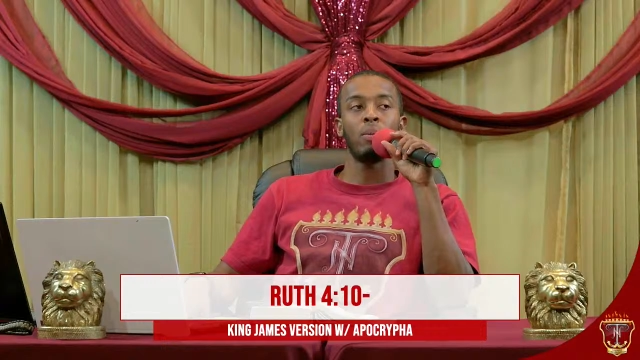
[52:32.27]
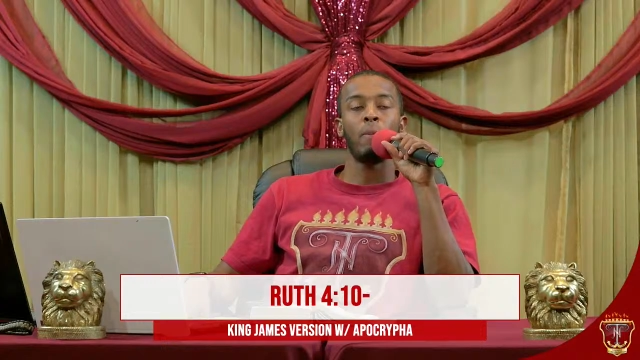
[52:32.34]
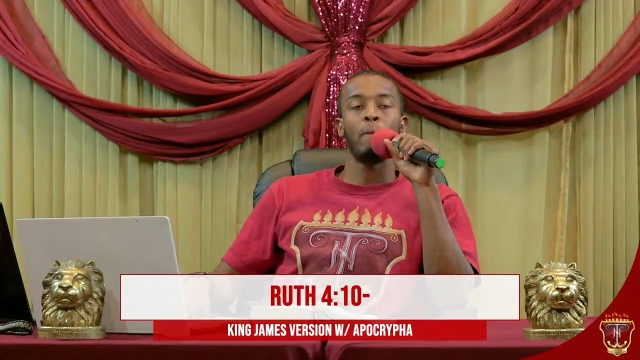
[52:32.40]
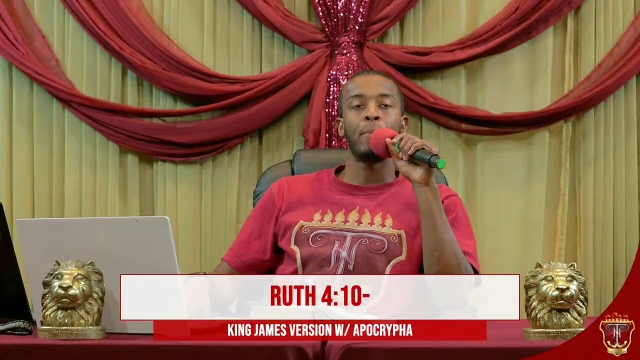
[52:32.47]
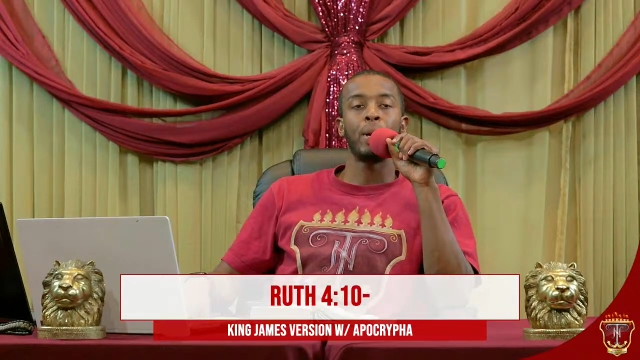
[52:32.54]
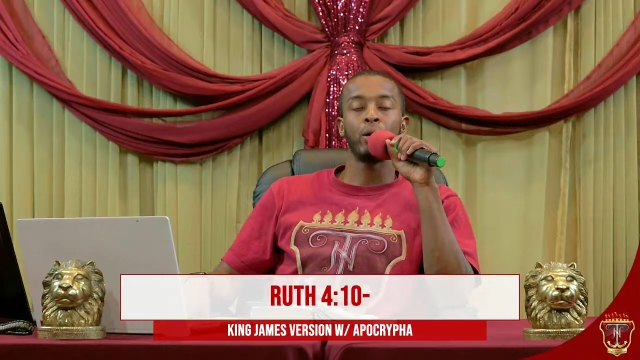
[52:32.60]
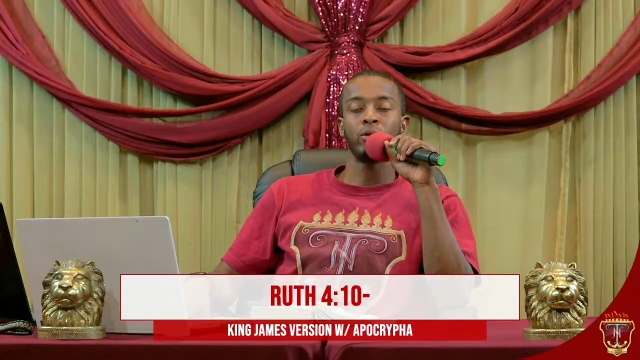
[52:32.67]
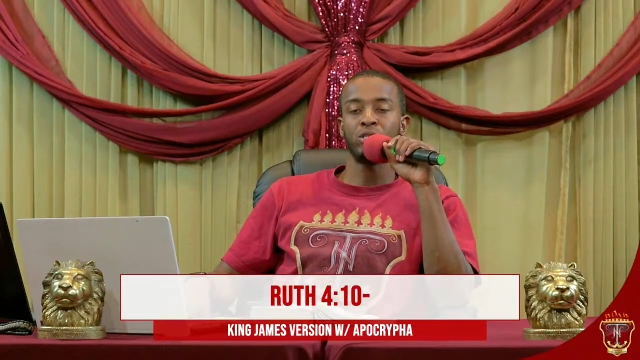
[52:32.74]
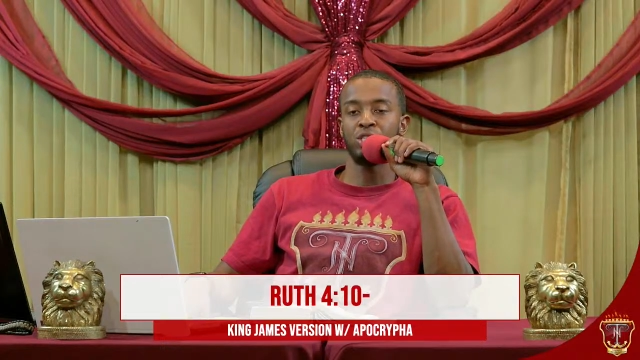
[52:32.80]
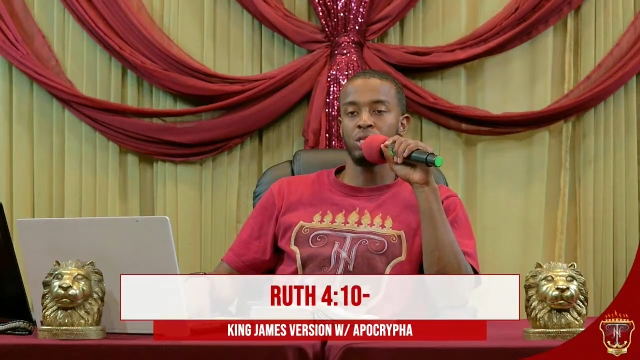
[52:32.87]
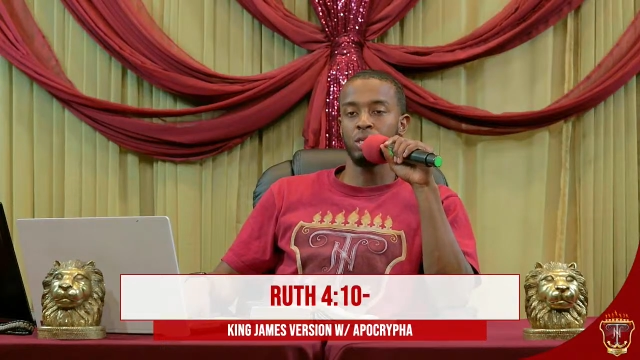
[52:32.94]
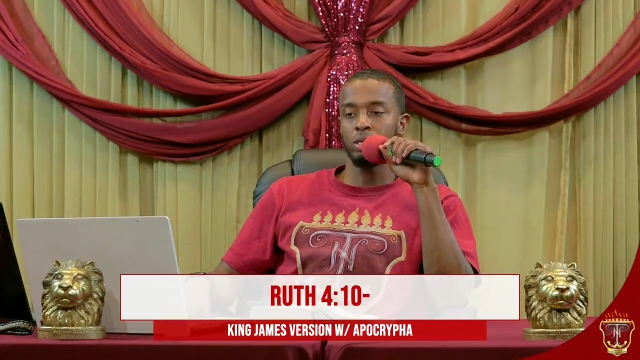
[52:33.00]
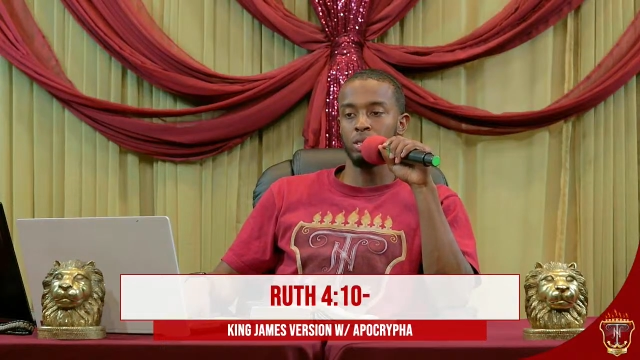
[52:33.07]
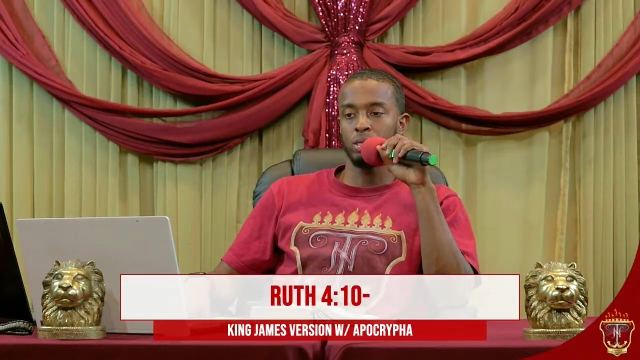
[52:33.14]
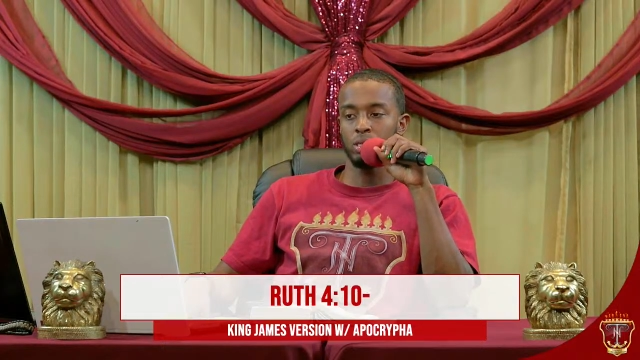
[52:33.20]

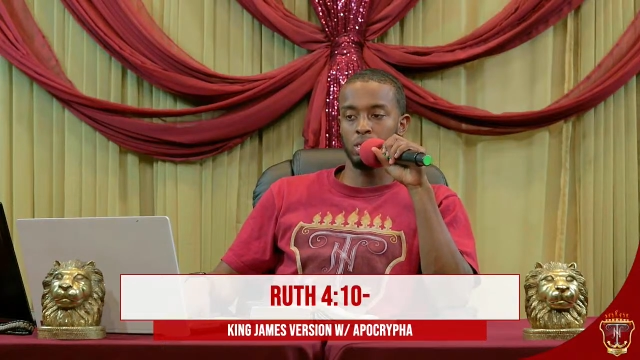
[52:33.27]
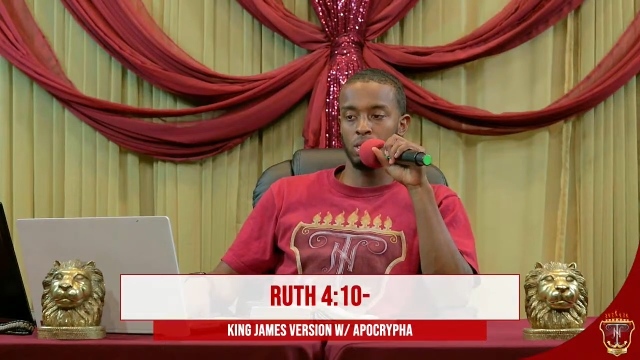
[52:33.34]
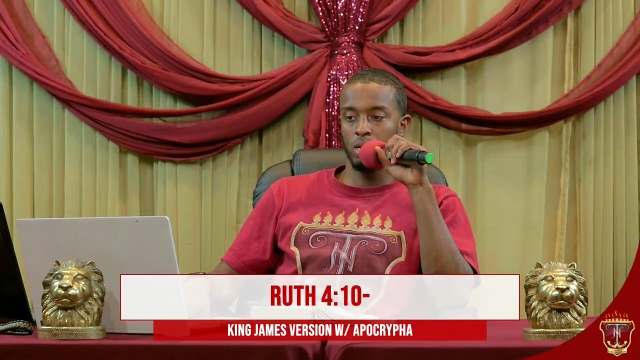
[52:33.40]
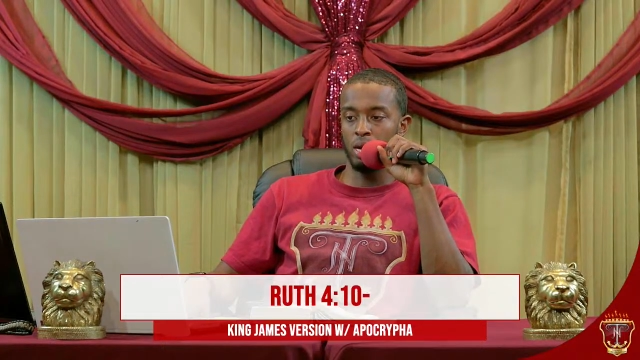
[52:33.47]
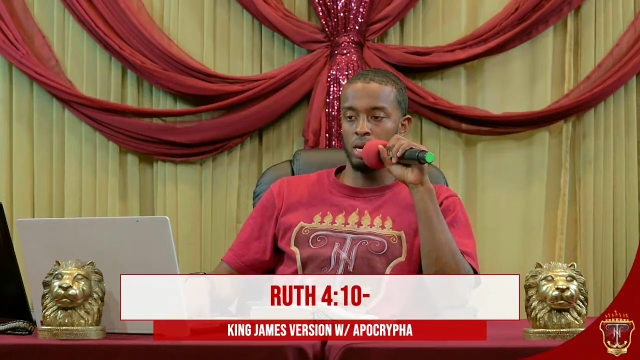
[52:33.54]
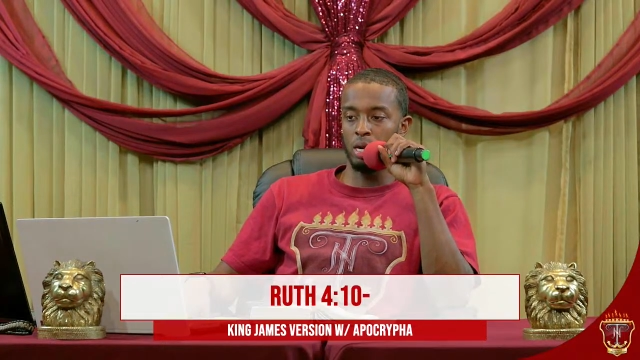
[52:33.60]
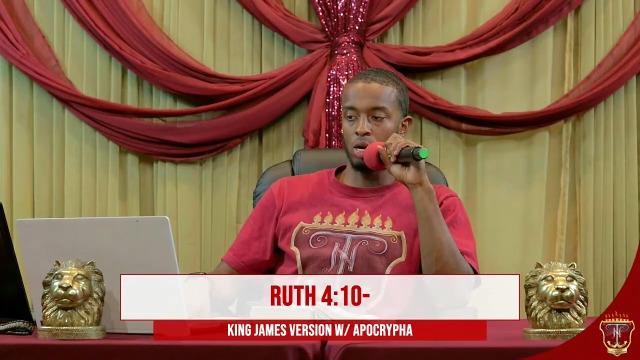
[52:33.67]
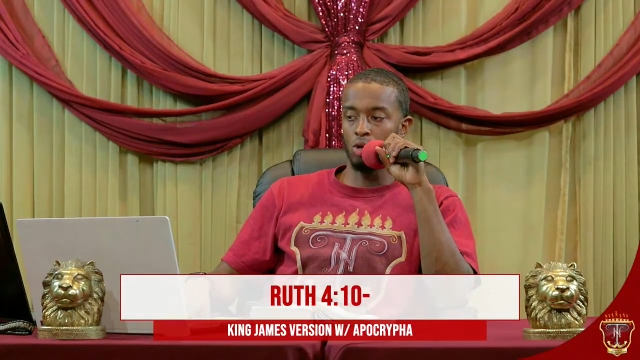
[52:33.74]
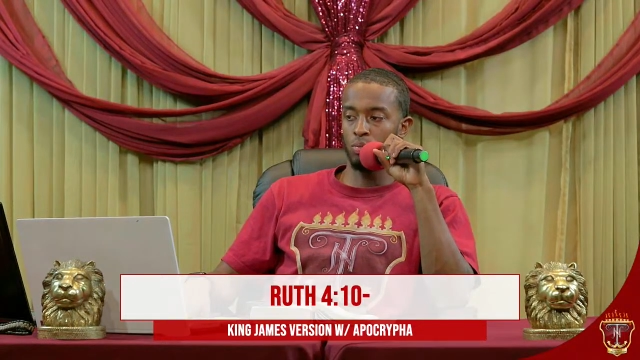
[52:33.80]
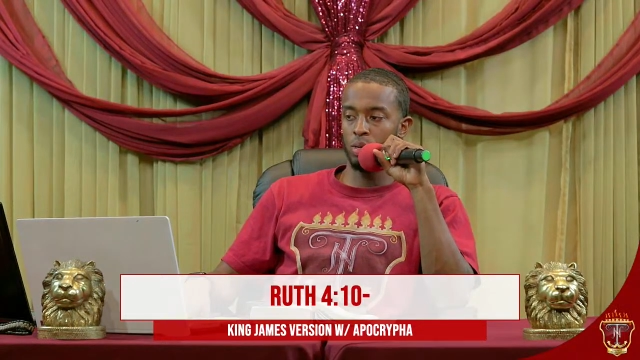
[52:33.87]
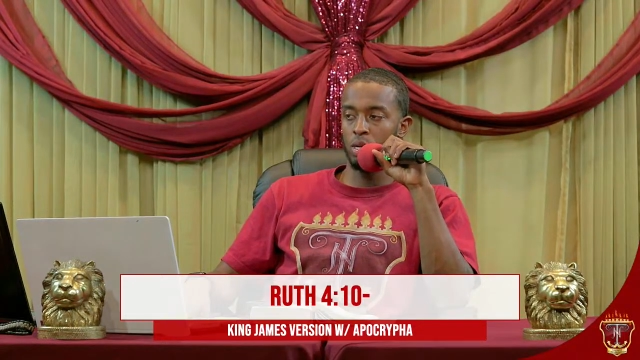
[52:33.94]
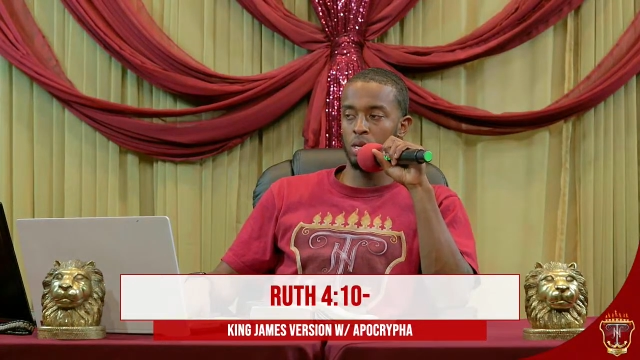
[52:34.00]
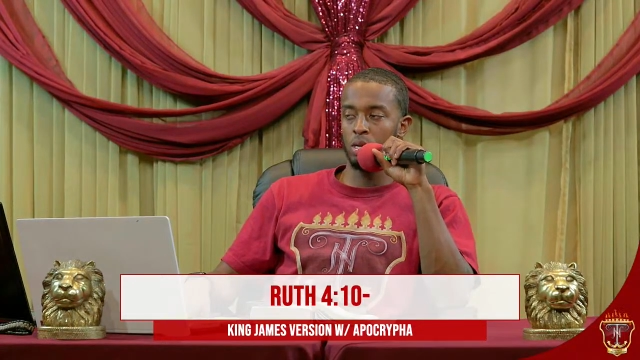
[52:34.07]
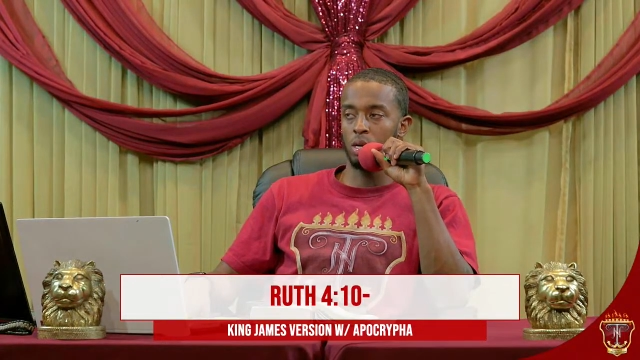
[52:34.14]
purchased Naomi